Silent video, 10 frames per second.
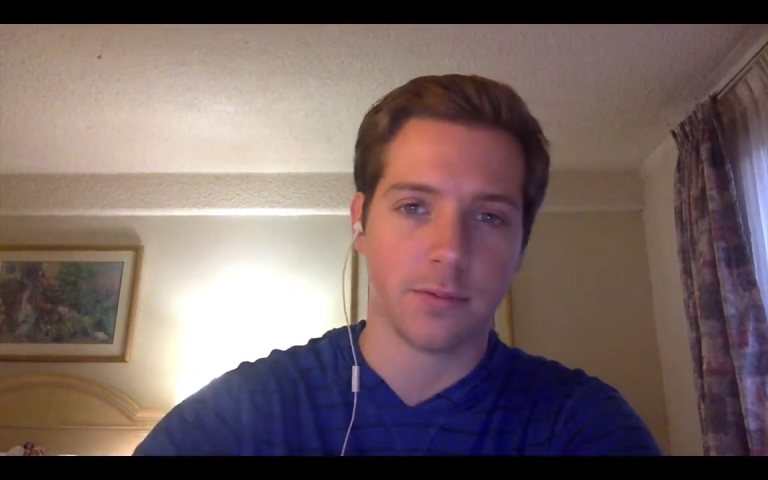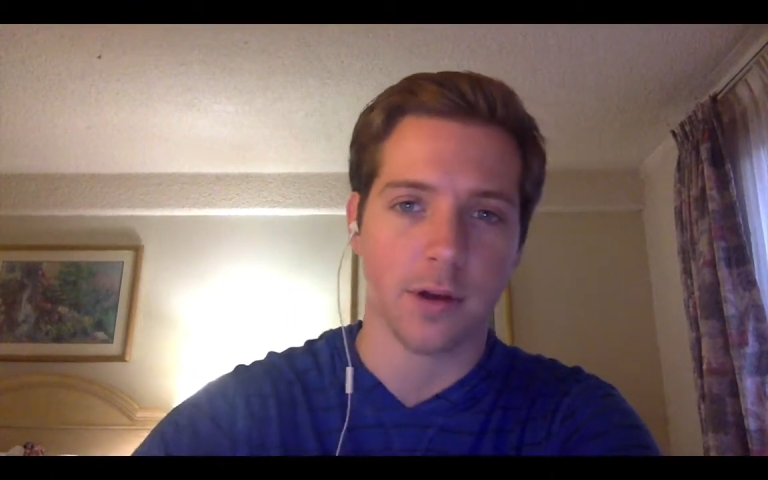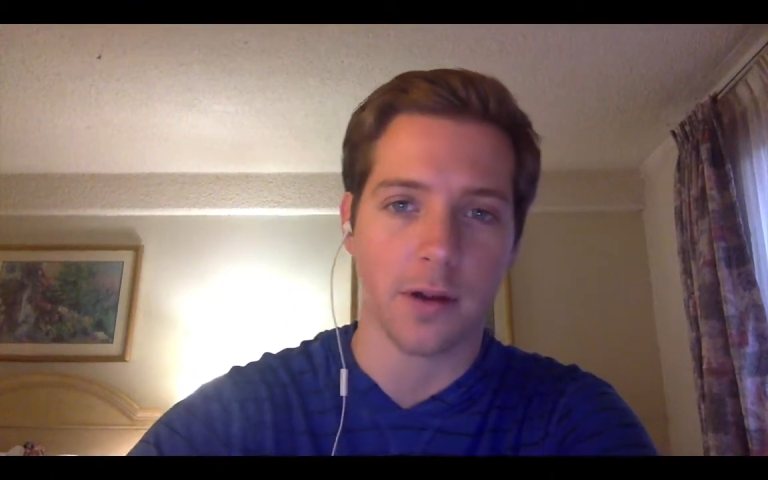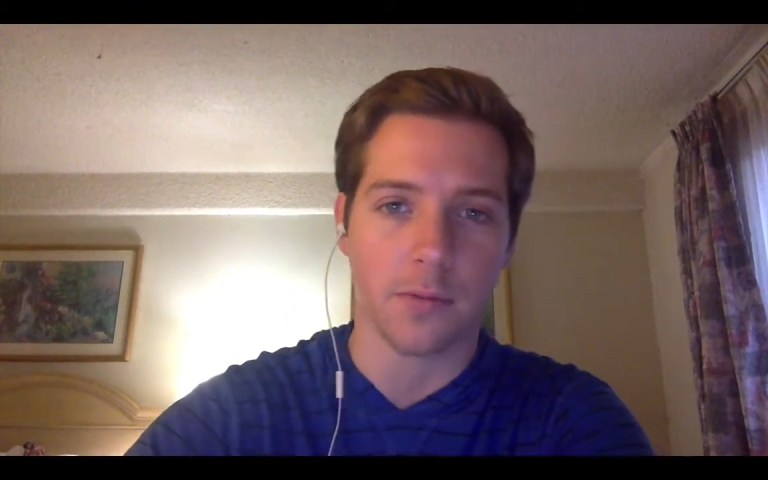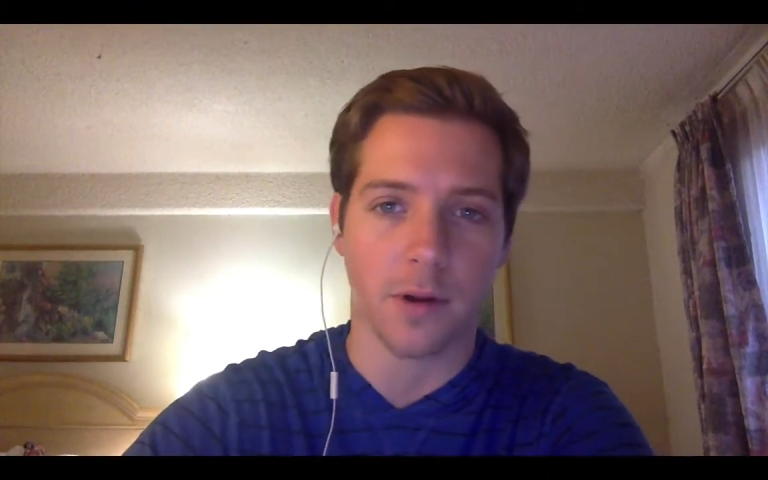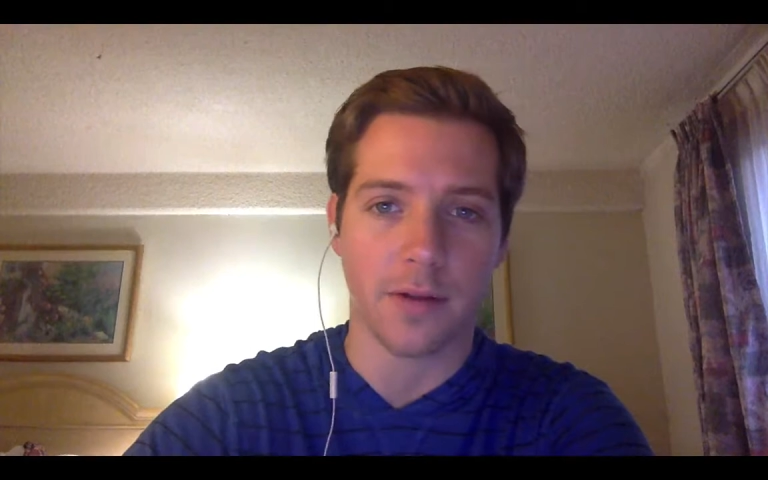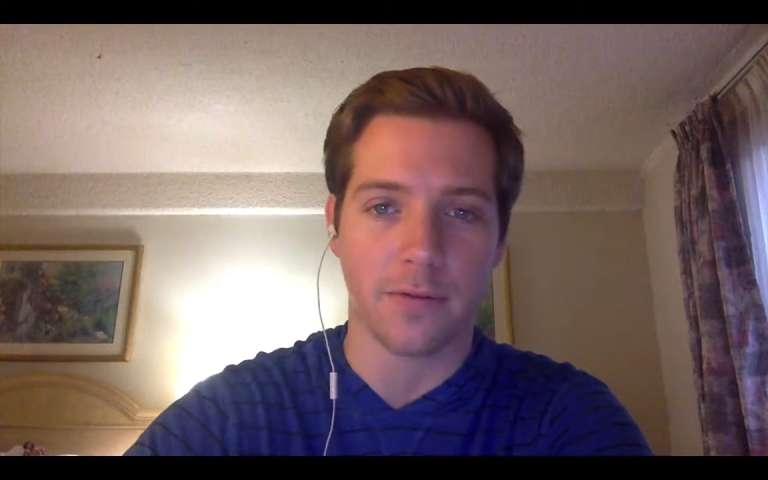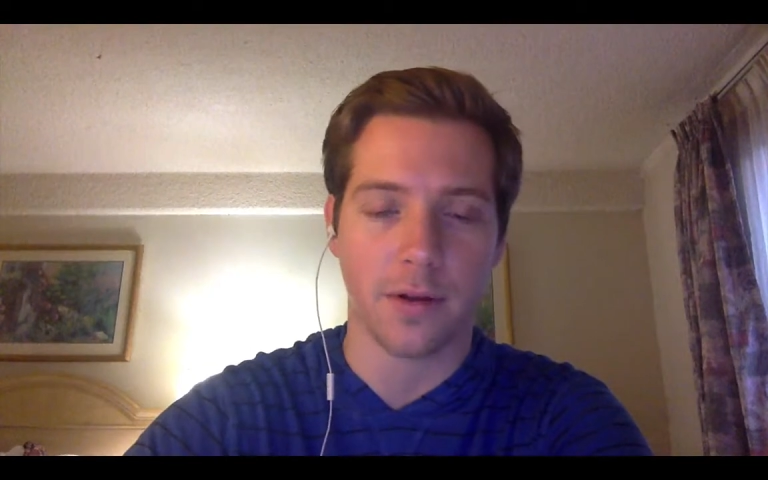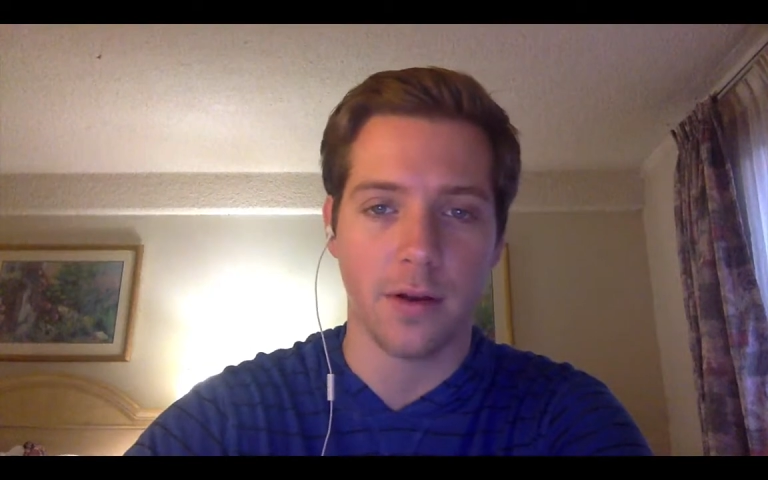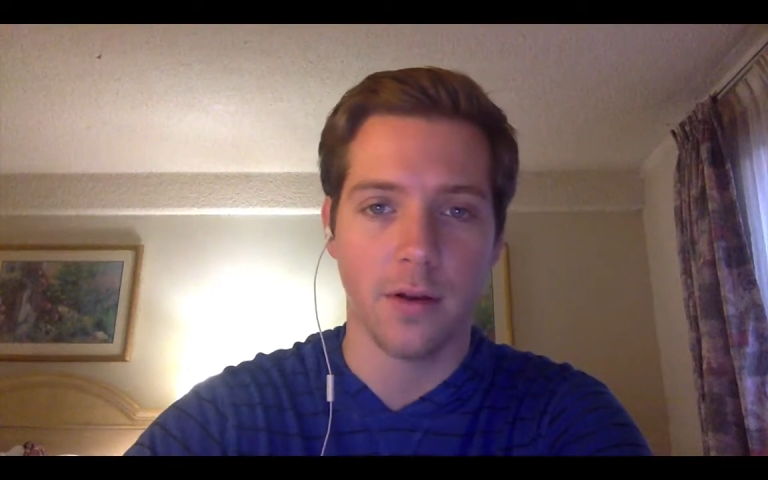product market
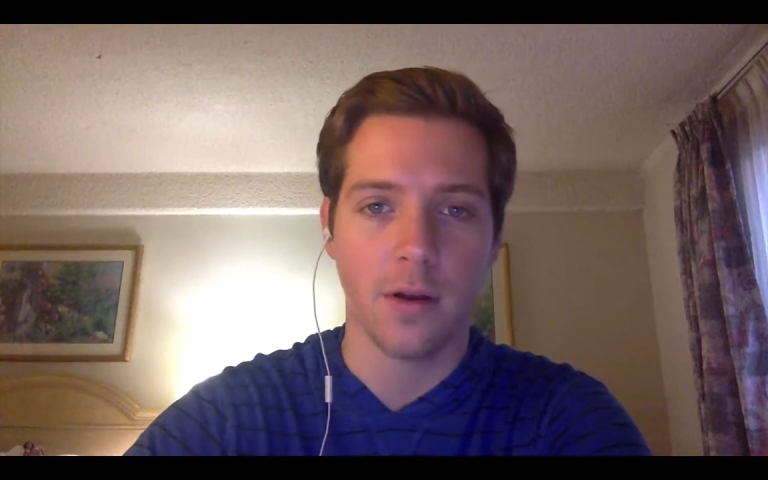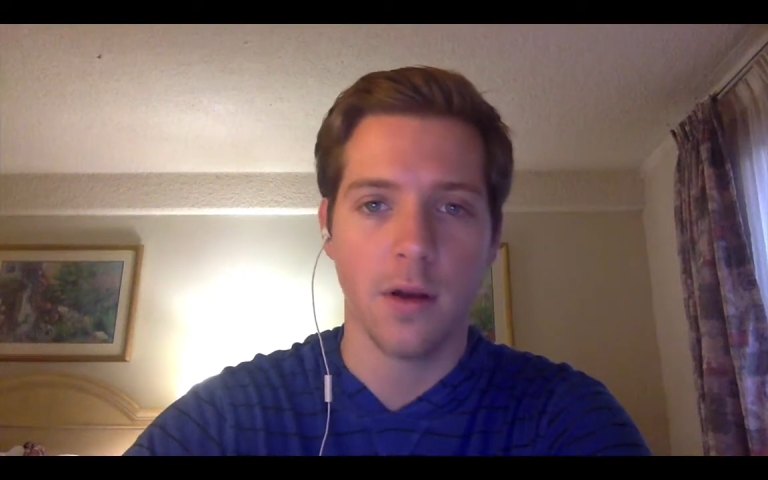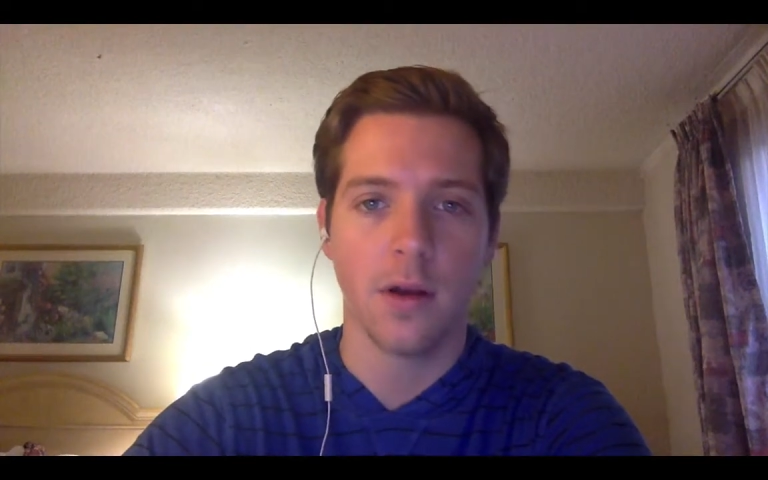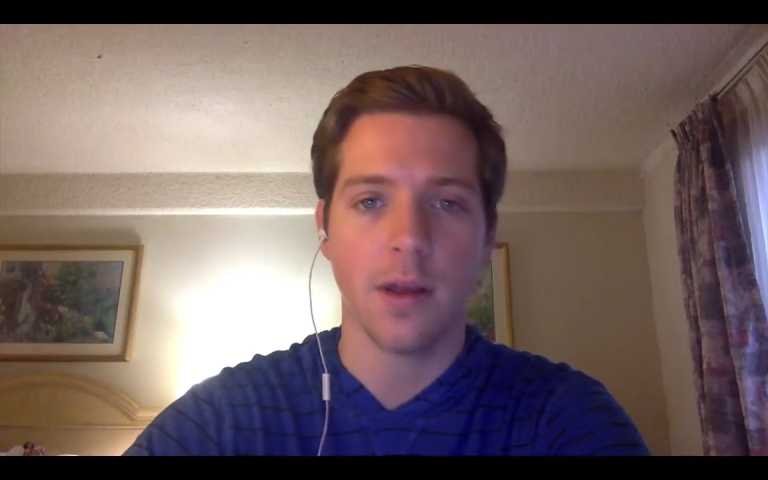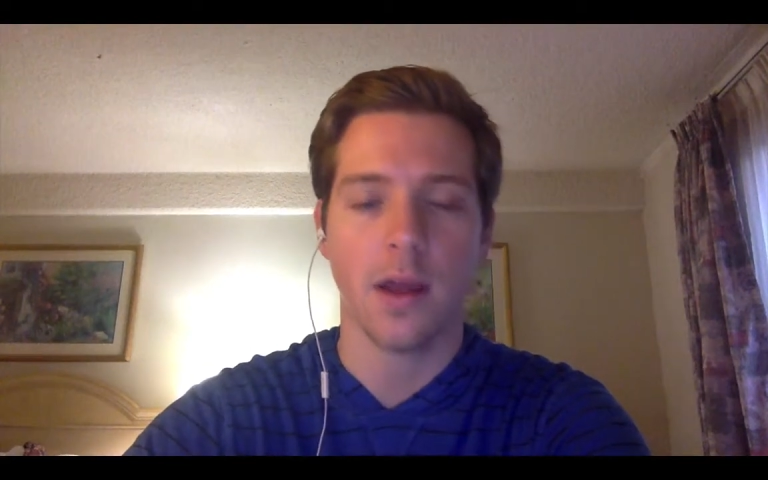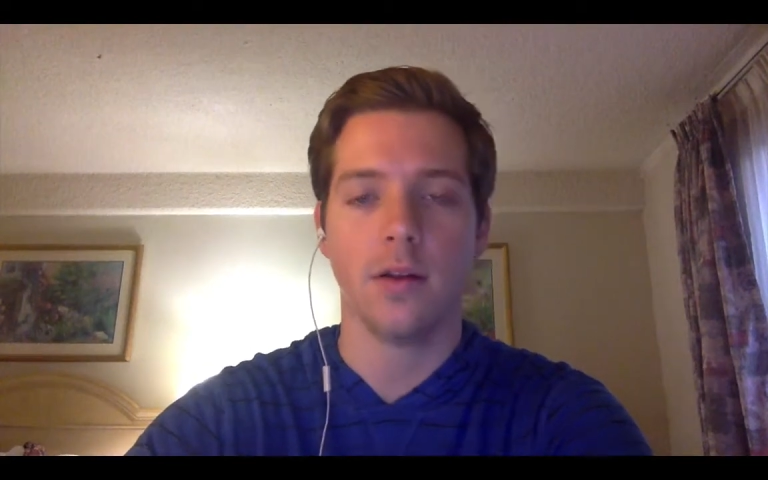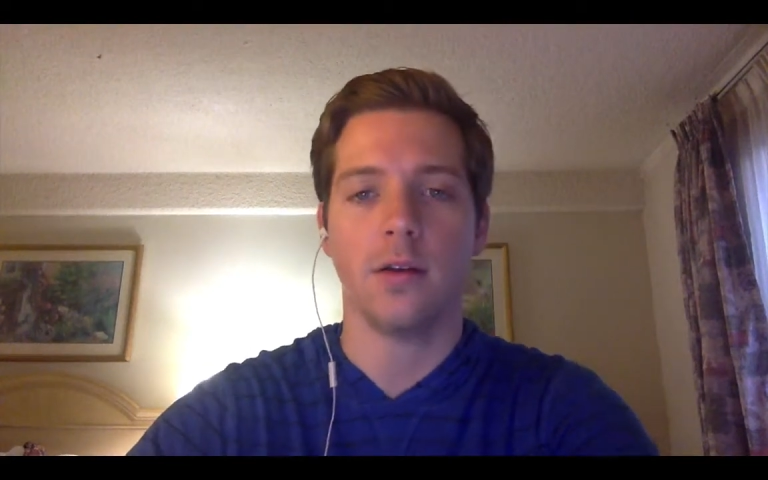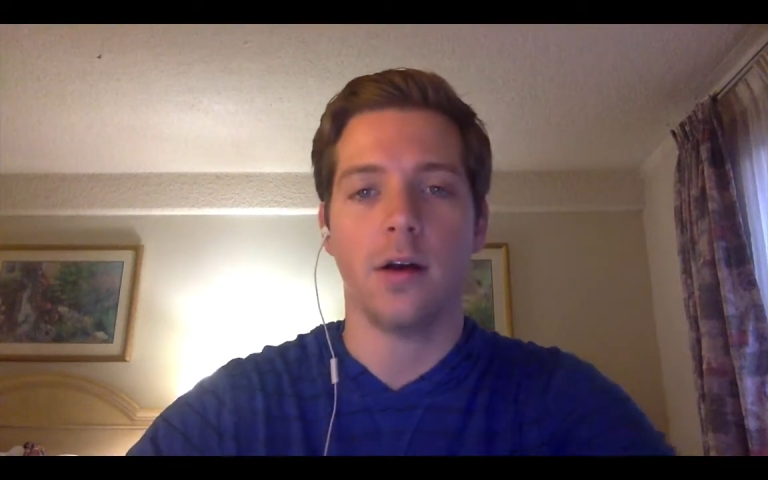fit yet.